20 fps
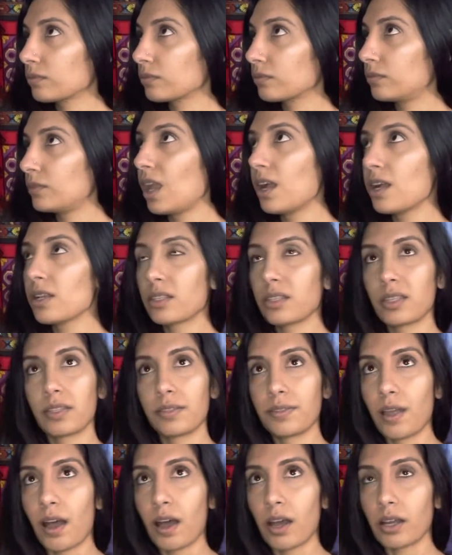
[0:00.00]
not
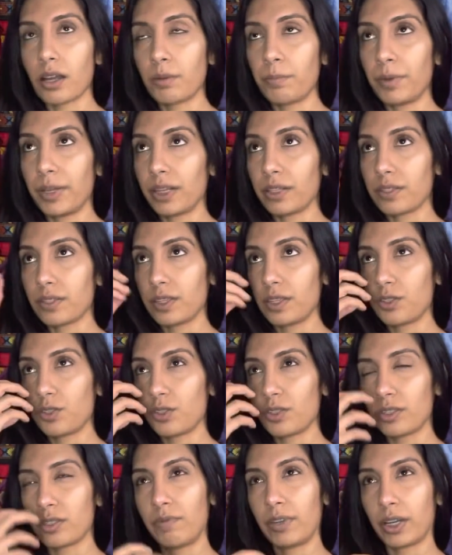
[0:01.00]
stuck but it's it's
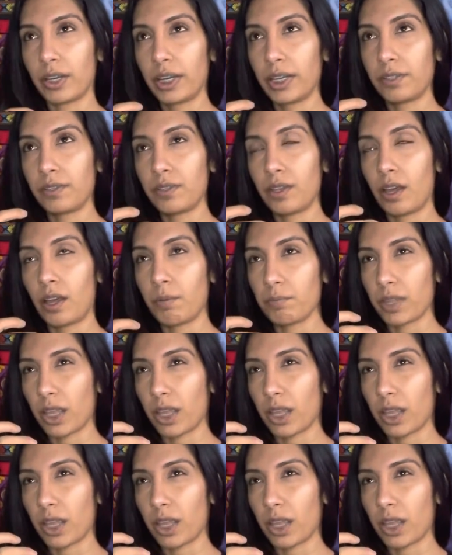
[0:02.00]
just very um,